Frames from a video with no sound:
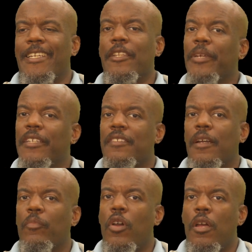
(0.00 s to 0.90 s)
in the
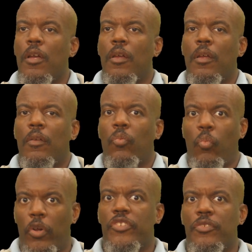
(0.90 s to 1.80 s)
meantime,
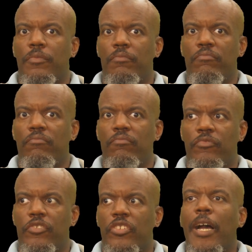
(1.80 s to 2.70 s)
what
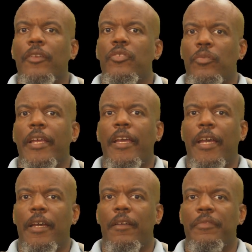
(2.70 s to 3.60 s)
shot do they
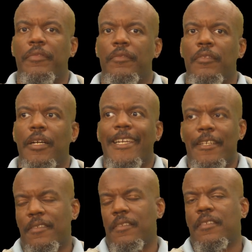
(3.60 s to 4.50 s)
have
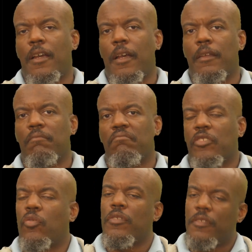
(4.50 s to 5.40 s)
against this guy? And of
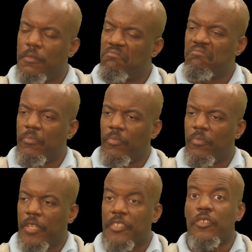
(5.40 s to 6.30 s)
course,
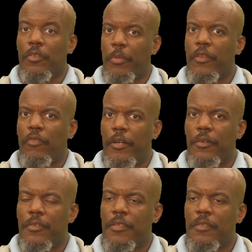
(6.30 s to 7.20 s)
that's good by the
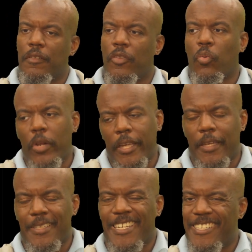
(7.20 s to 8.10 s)
writers. On the one
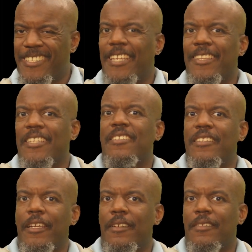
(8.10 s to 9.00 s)
hand, to kind of set these
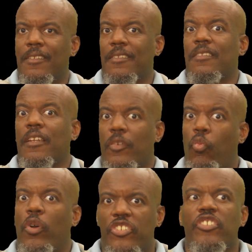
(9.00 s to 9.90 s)
stakes, because it's like,
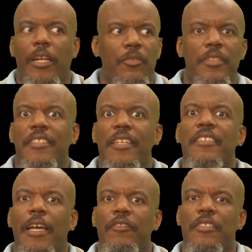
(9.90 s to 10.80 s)
what shot do these kids
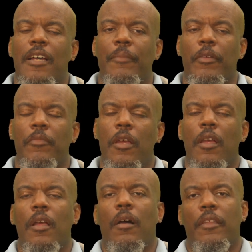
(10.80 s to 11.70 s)
have to stop him?
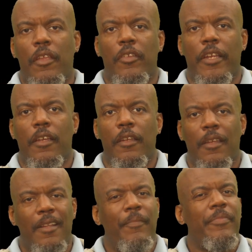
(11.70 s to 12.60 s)
On the other hand,
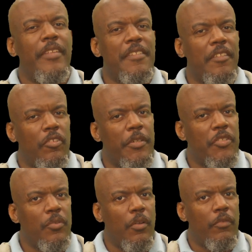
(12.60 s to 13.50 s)
is he a little bit
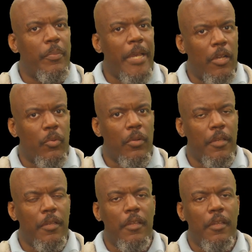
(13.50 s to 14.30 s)
too overpowered